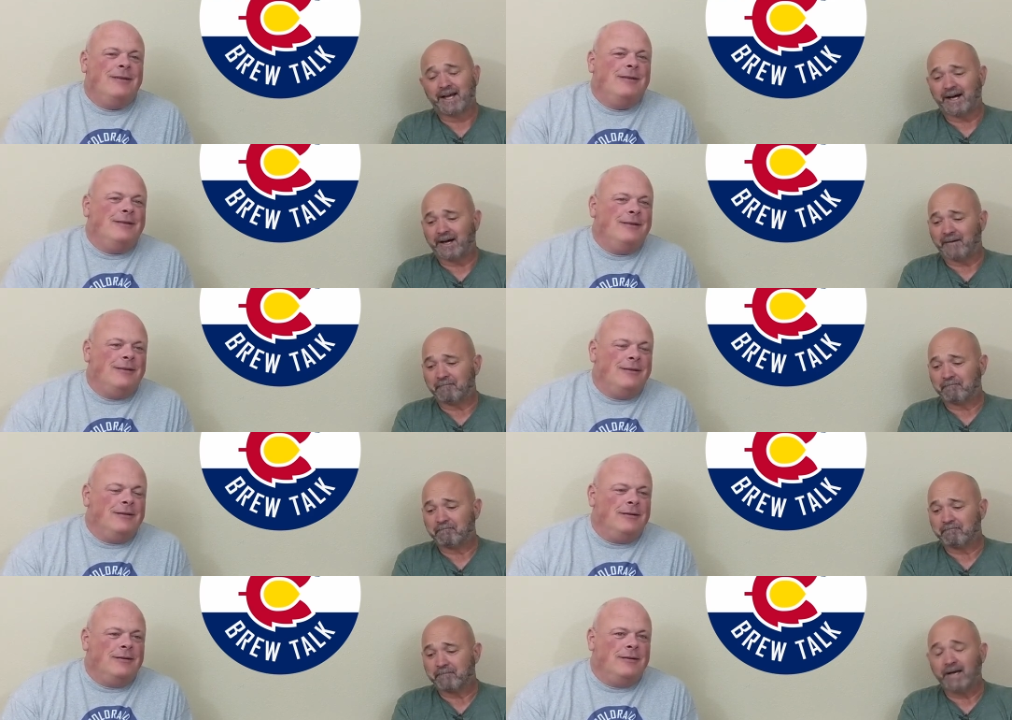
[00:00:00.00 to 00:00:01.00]
Speaker 1: um,
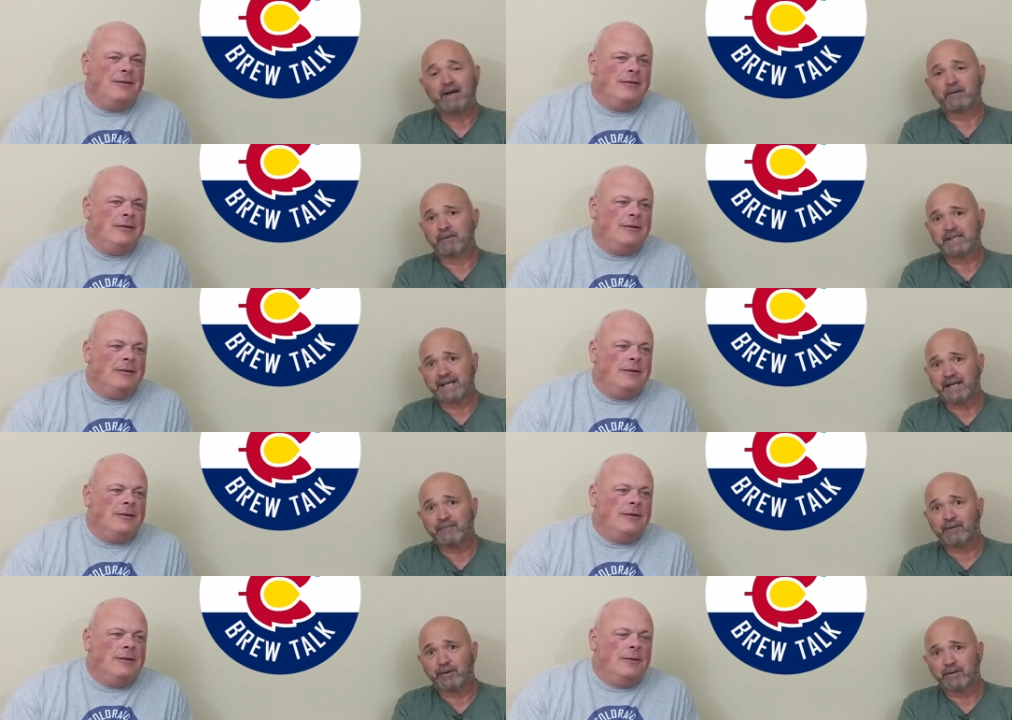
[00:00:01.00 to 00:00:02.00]
yeah. Otherwise, thanks
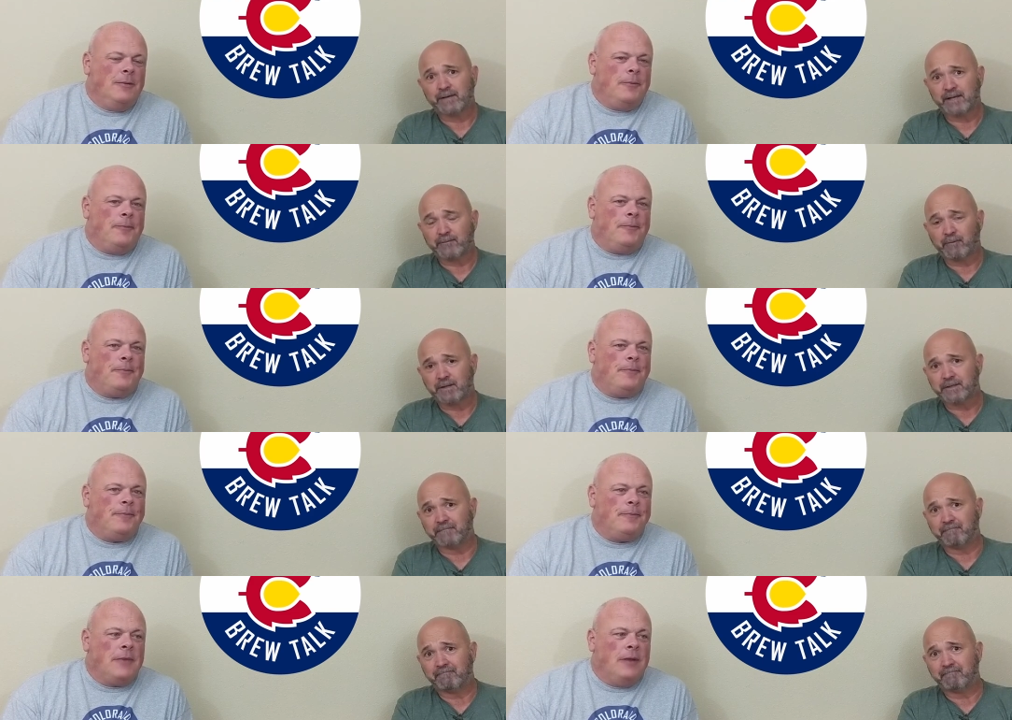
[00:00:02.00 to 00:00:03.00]
for thanks for watching.
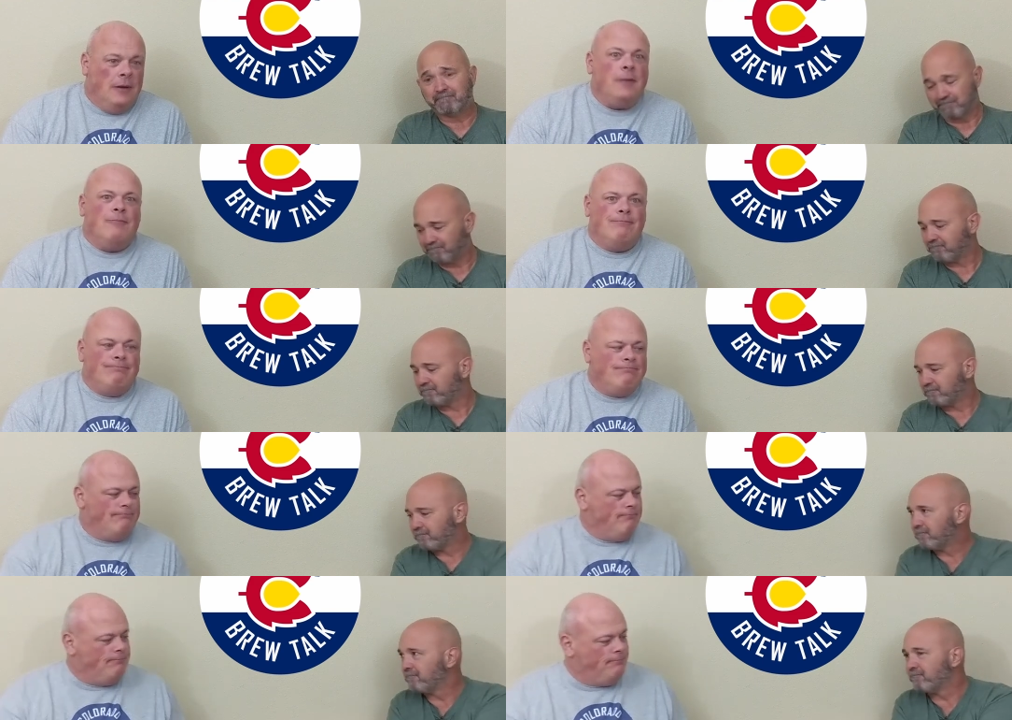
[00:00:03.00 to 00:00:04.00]

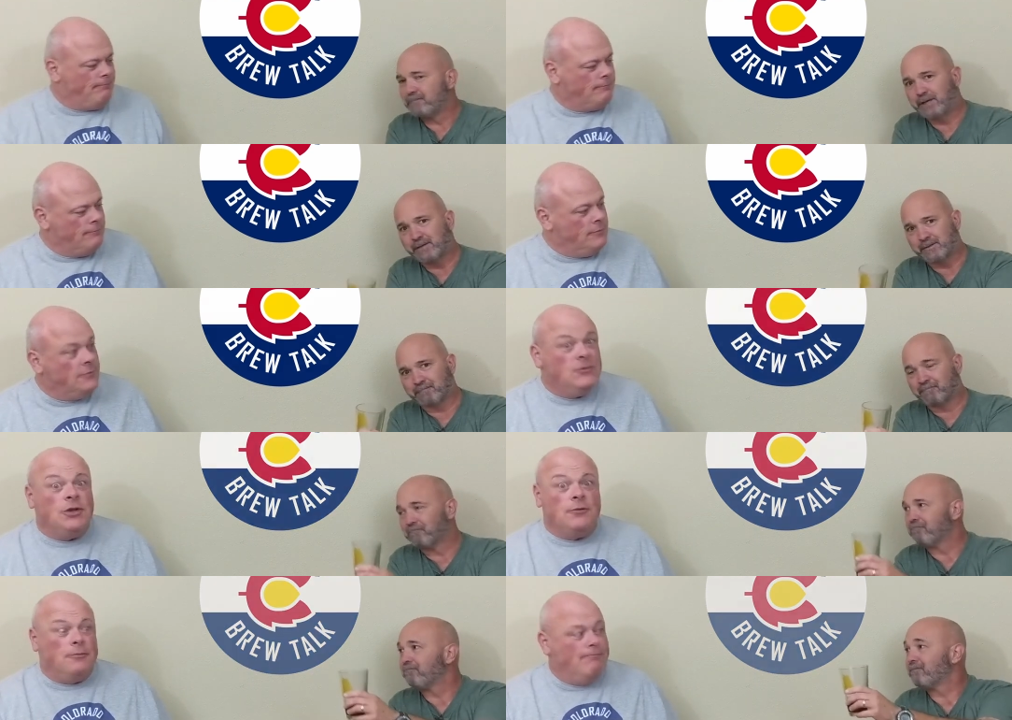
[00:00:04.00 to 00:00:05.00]
Cheers.
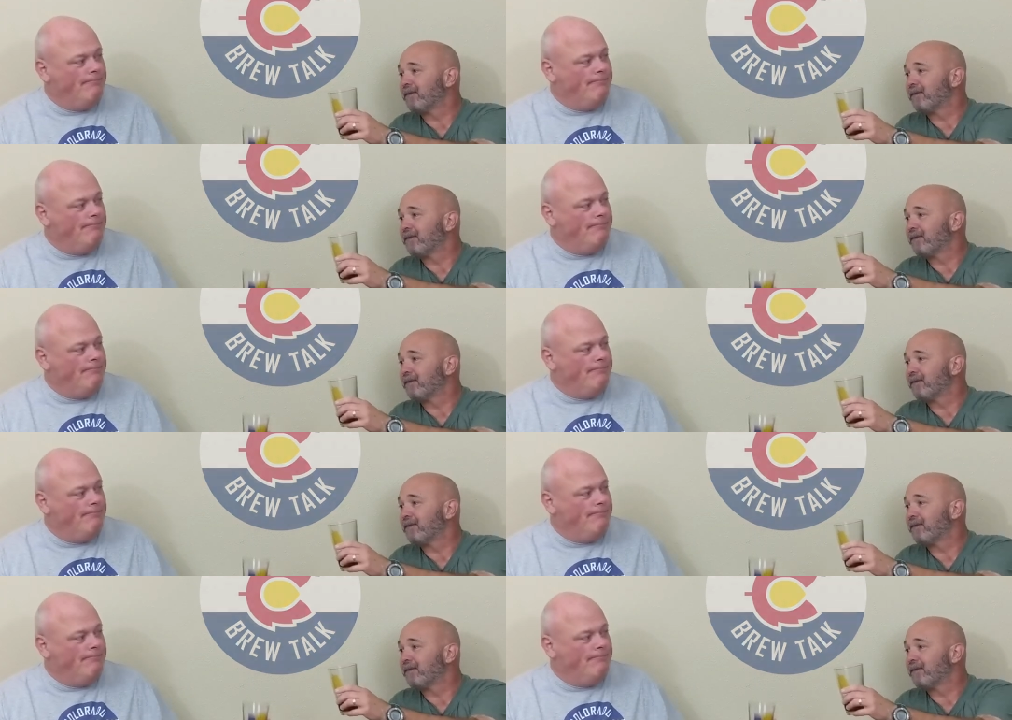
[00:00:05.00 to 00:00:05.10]
Cheers.